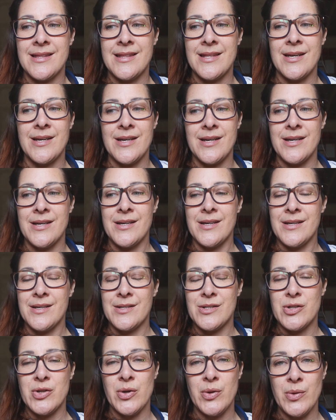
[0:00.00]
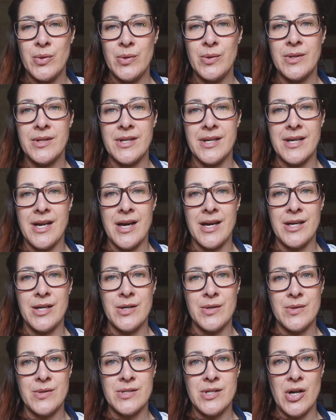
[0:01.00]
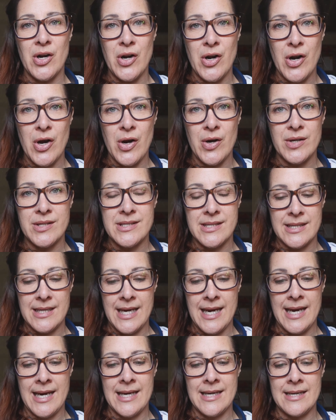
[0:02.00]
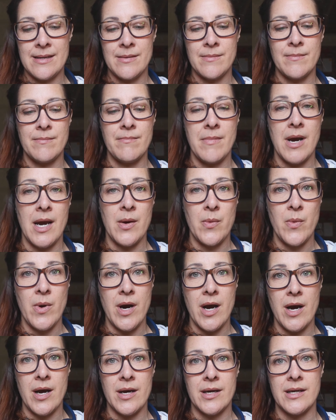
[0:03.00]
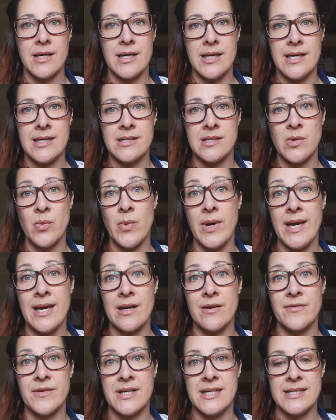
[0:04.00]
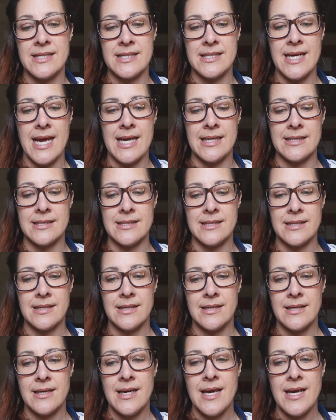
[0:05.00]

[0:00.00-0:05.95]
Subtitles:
the tool that I use a lot in my work is the Wheel of Consent.